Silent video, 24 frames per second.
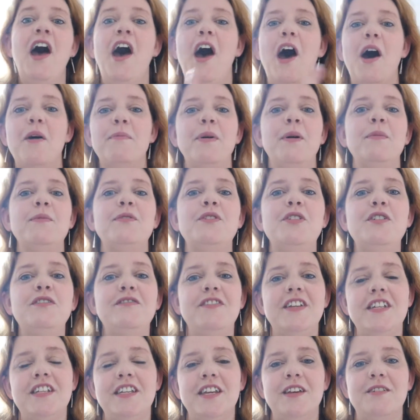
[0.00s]
I'll pop 2
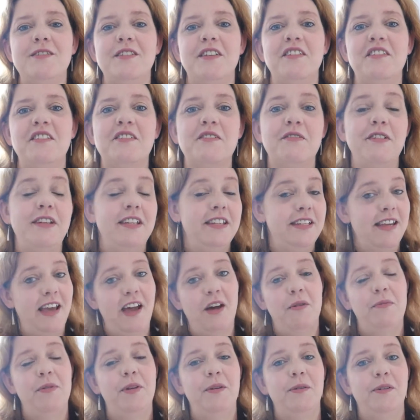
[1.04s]
videos on the screen to
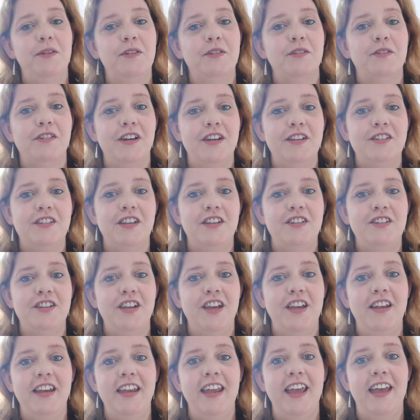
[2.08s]
help you on your crochet
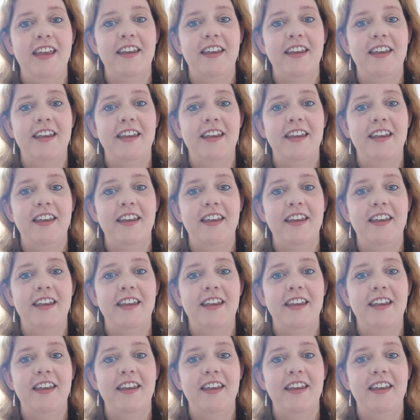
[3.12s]
journey,